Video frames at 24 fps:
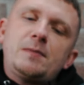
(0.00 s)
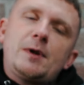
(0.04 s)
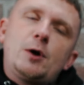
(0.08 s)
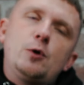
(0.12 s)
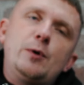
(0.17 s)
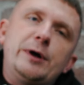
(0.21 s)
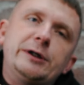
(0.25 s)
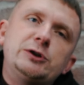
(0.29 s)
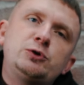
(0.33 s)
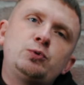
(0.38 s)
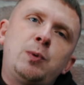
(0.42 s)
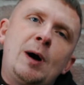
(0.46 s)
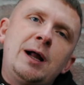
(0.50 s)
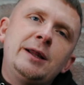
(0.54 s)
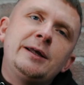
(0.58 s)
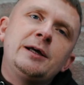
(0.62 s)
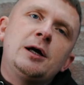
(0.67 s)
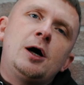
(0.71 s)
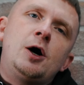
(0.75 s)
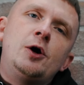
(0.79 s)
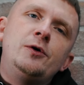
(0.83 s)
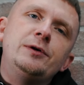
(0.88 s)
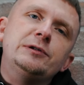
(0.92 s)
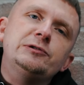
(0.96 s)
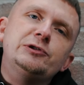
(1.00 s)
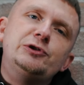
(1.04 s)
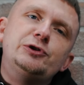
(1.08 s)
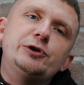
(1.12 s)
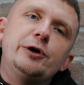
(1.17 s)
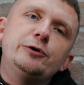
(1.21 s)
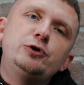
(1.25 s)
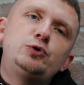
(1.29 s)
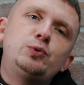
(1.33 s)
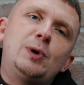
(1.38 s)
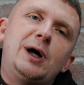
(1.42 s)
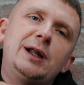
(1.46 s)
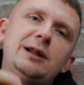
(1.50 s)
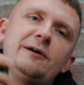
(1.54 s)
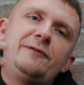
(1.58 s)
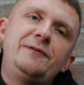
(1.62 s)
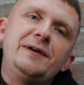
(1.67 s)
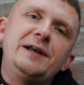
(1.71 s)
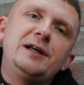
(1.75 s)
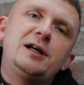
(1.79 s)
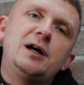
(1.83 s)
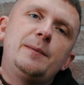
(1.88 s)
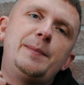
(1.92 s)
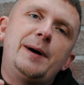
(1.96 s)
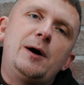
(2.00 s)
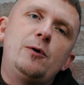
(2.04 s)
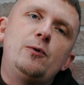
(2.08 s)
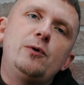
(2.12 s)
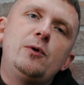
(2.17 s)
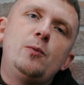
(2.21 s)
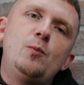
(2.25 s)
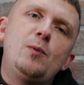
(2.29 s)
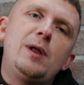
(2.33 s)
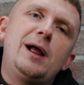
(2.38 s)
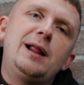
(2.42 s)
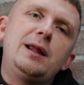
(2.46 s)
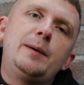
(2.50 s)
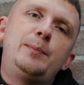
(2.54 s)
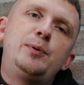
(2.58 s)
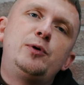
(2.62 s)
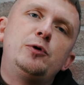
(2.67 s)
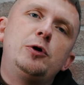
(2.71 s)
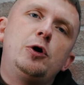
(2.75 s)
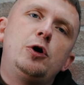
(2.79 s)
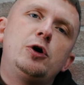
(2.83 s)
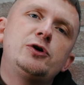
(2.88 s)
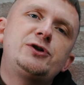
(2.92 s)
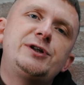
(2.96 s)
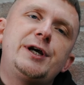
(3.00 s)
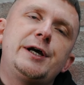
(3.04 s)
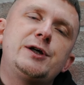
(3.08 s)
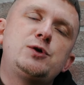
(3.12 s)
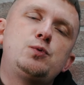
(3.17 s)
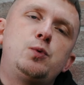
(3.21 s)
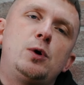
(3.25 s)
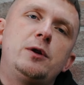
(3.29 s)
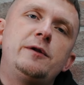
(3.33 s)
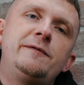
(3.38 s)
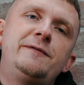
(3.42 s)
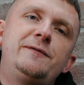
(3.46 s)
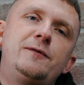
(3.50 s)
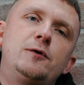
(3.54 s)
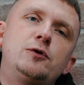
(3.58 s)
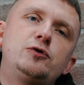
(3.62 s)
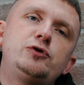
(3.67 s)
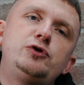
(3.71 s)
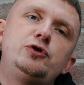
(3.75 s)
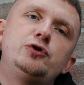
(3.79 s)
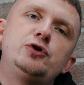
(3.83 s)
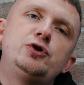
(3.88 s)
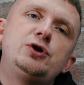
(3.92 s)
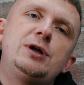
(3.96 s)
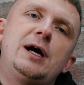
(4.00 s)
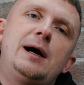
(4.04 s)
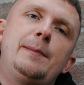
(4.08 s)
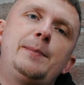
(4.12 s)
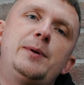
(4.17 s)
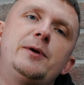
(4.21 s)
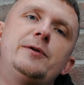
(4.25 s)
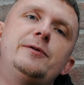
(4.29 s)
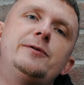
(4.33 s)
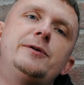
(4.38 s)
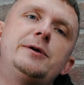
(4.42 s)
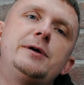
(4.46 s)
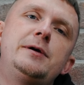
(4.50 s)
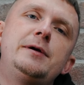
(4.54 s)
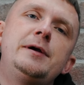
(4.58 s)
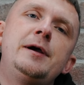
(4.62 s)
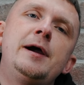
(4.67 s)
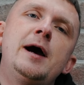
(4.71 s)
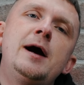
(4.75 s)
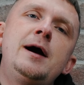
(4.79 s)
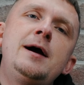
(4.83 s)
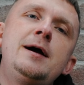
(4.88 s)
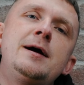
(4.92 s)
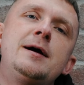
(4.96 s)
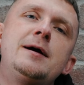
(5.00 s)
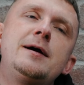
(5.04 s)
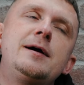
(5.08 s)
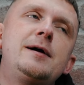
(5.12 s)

quick swallow of orange juice while I think about them, while I process what the fuck's just happened. Yeah?